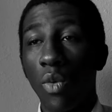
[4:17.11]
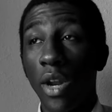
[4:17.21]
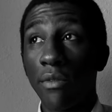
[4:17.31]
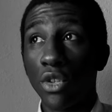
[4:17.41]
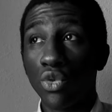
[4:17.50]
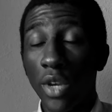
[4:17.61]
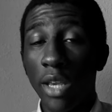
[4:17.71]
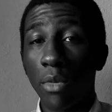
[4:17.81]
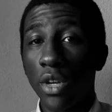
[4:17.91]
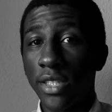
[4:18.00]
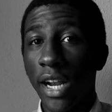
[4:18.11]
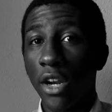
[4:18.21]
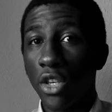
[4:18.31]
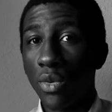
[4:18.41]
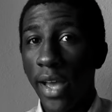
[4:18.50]
whatever dream or
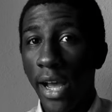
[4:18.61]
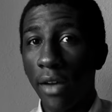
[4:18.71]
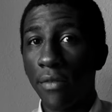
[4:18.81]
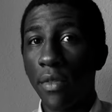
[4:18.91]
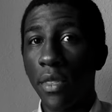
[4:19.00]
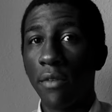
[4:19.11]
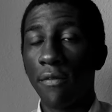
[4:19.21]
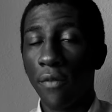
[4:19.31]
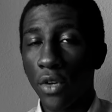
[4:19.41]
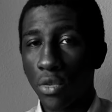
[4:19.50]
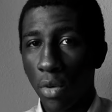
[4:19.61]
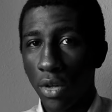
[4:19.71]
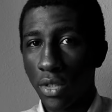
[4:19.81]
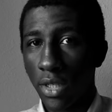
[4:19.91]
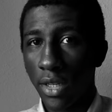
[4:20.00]
desire you have, the first
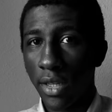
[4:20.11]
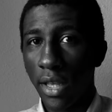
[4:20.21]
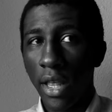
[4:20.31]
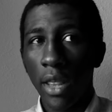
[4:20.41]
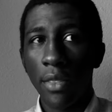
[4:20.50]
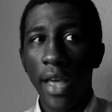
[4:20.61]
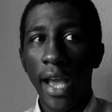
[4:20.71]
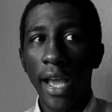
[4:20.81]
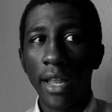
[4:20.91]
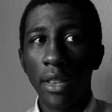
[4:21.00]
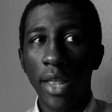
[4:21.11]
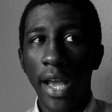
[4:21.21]
person that